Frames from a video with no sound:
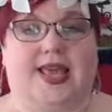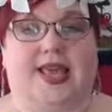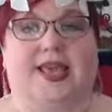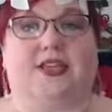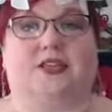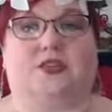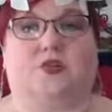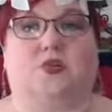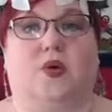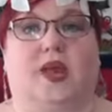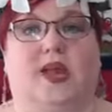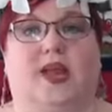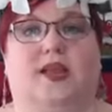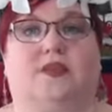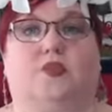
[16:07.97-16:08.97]
It is a
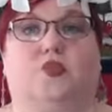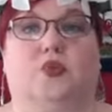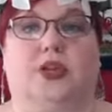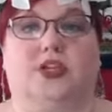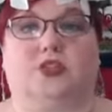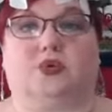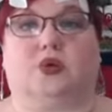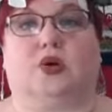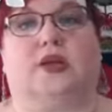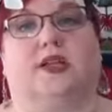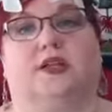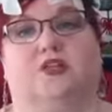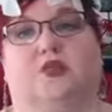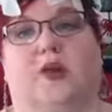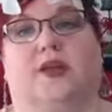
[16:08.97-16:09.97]
way in the ritual, it
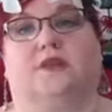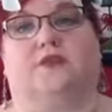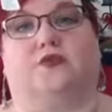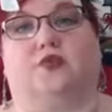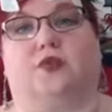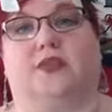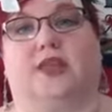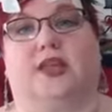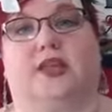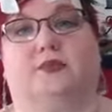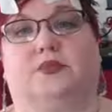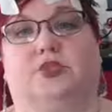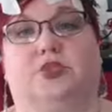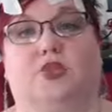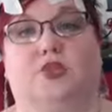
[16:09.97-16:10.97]
is a way for
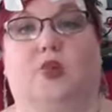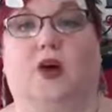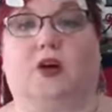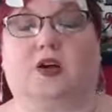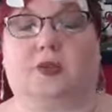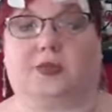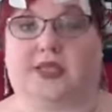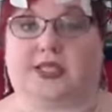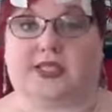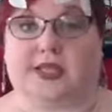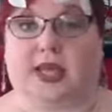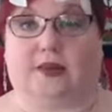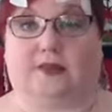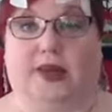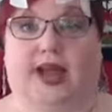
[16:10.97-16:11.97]
them to welcome the
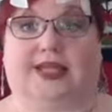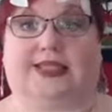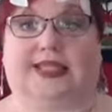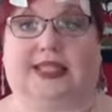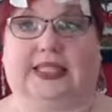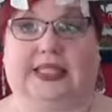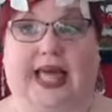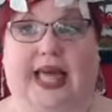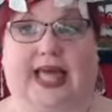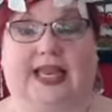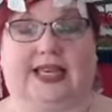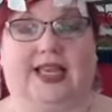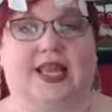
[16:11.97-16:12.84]
sun back, the light,